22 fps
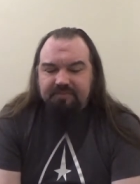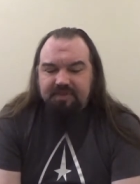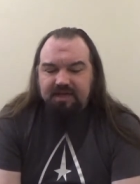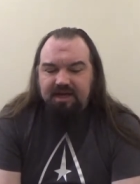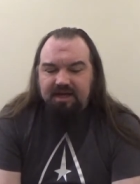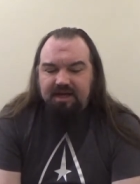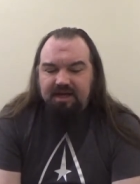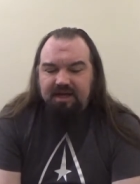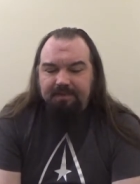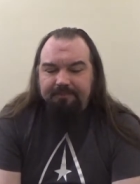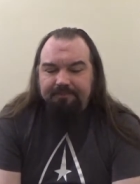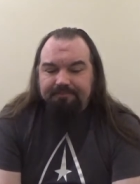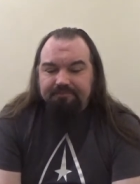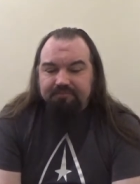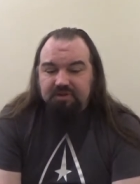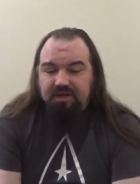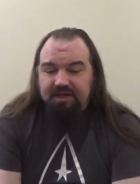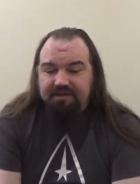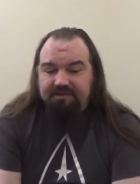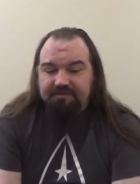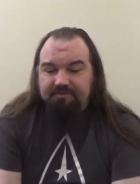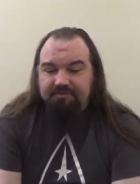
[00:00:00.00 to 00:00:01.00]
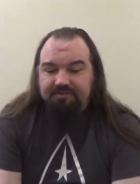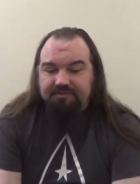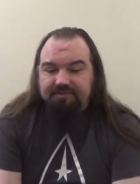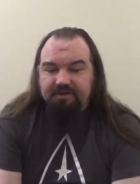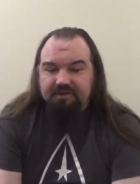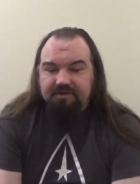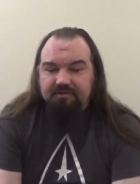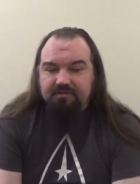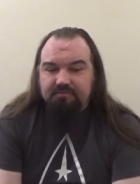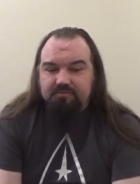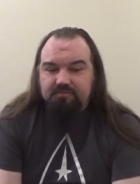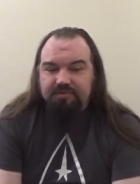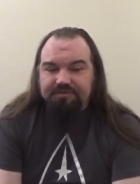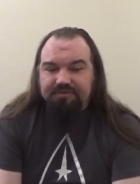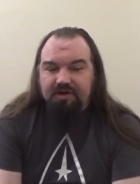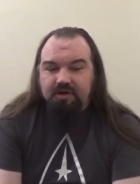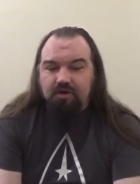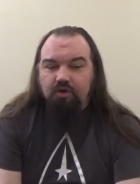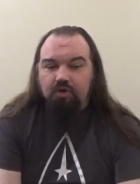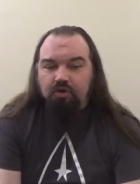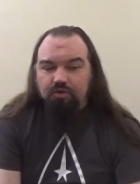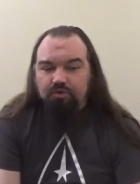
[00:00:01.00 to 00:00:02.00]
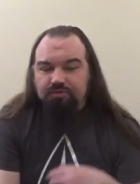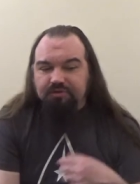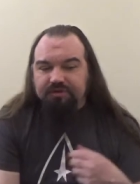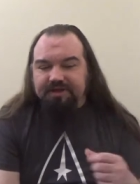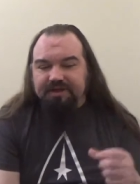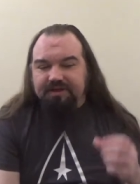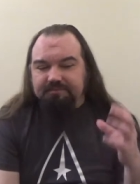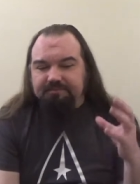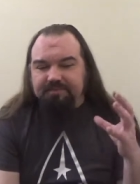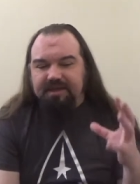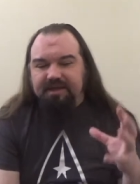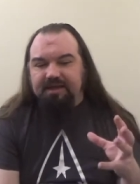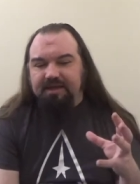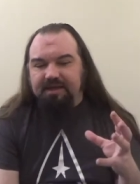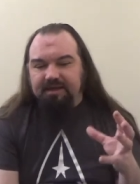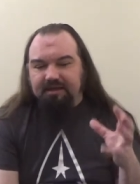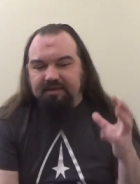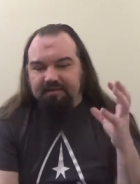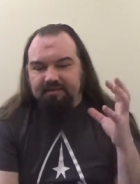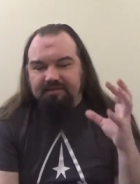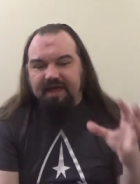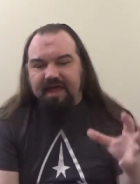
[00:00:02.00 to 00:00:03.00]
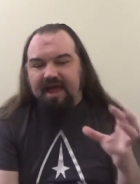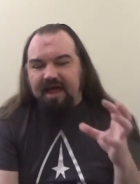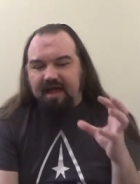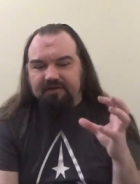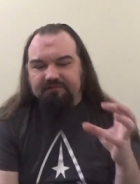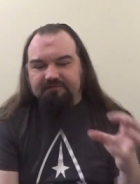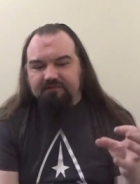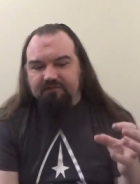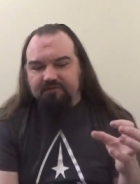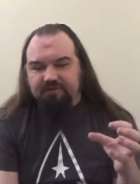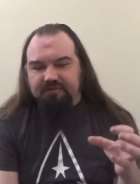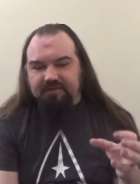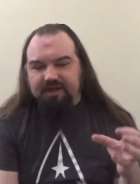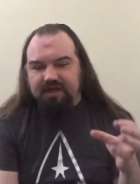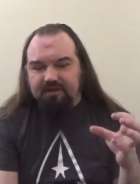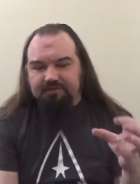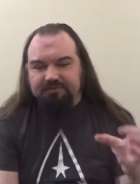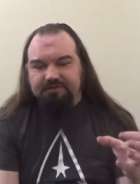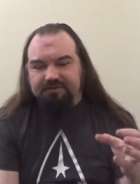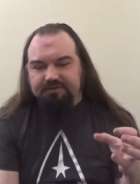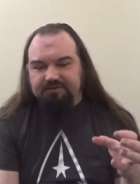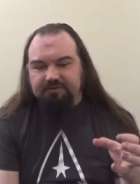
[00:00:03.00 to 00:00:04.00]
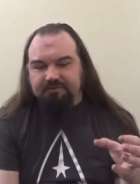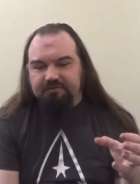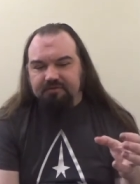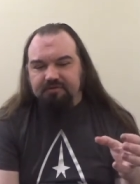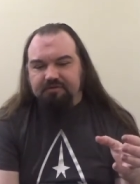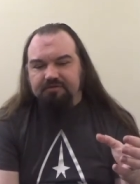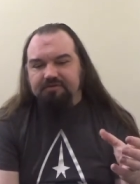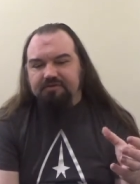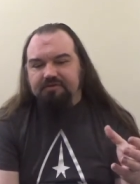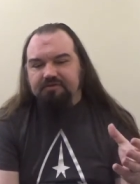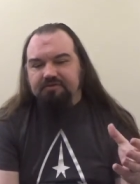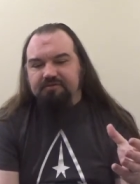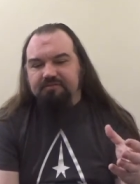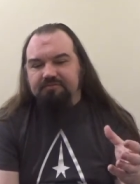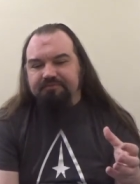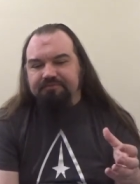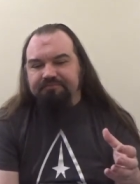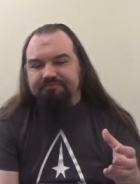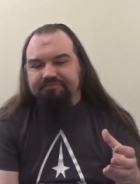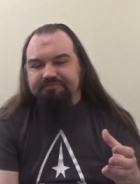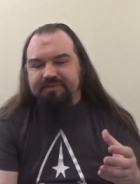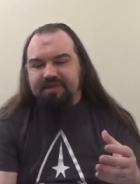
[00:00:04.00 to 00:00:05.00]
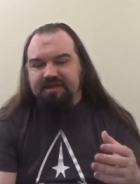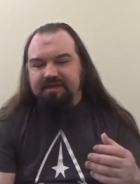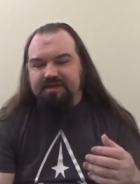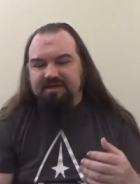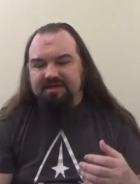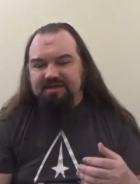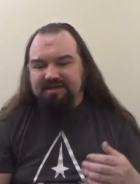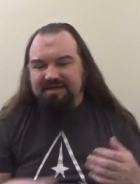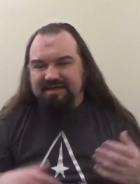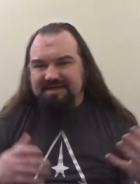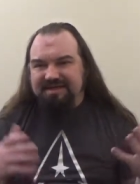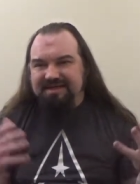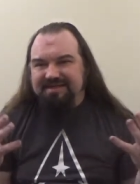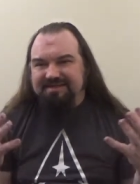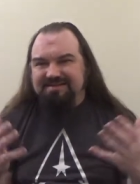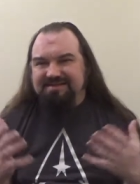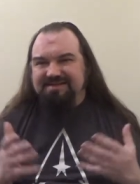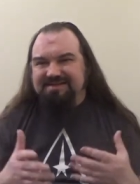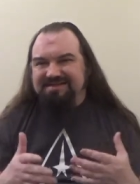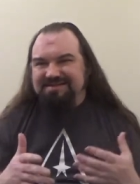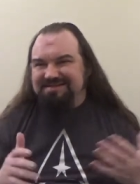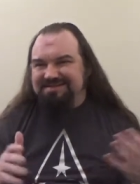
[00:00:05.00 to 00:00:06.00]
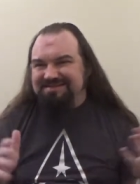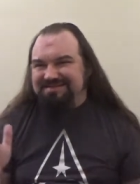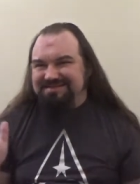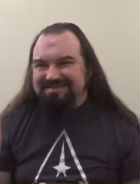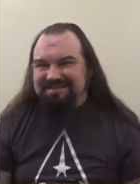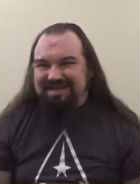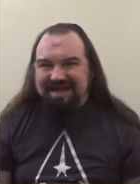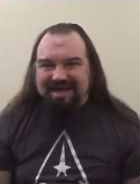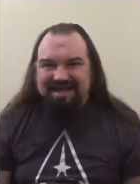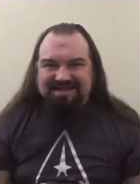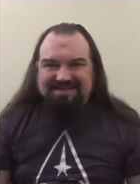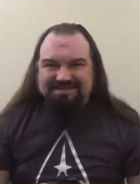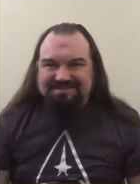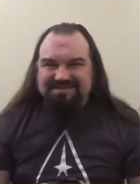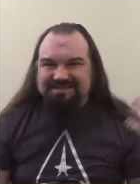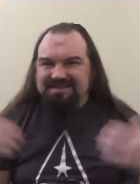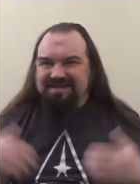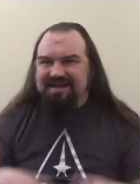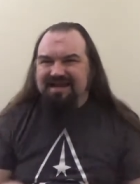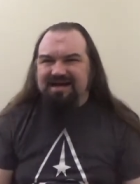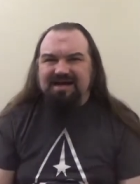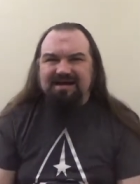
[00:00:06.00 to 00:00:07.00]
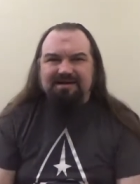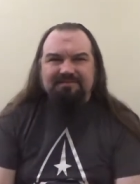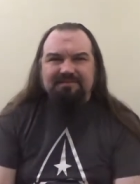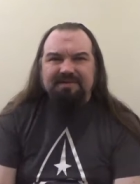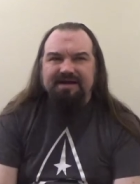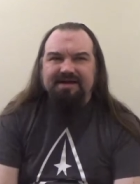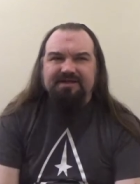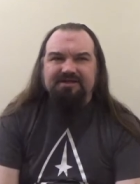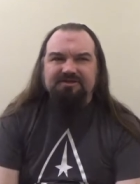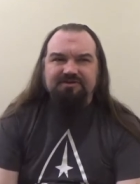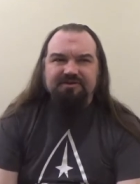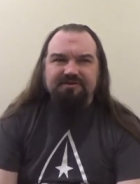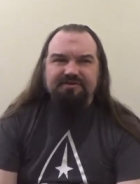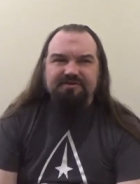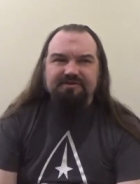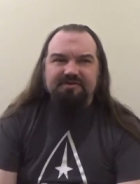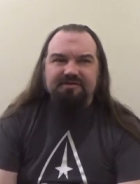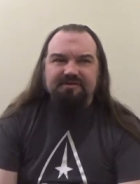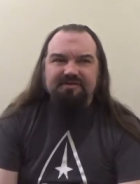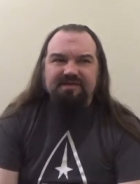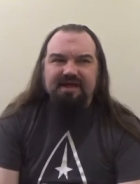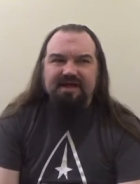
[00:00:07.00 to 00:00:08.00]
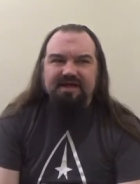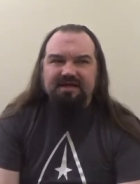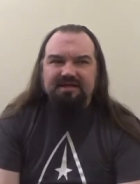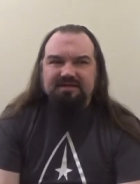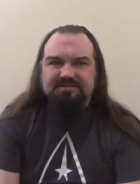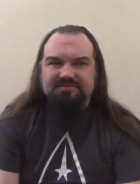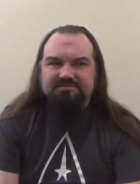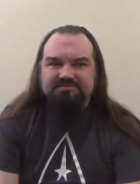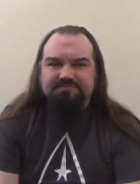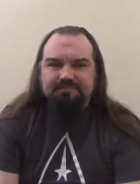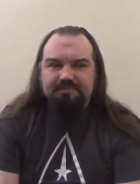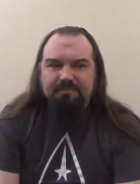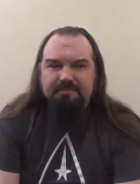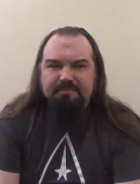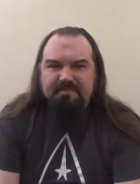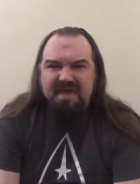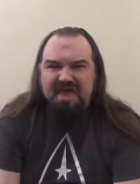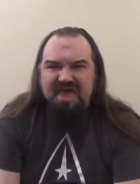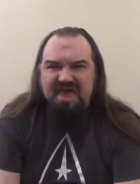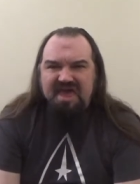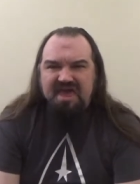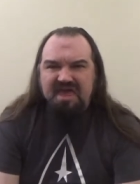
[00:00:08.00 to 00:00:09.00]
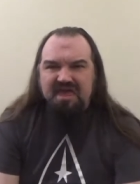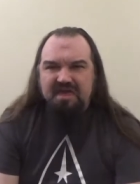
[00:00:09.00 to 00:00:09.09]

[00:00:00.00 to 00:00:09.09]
Um, plus, with their with there only being that for the Kelvin universe, it uh, yeah, my interest is kind of meh.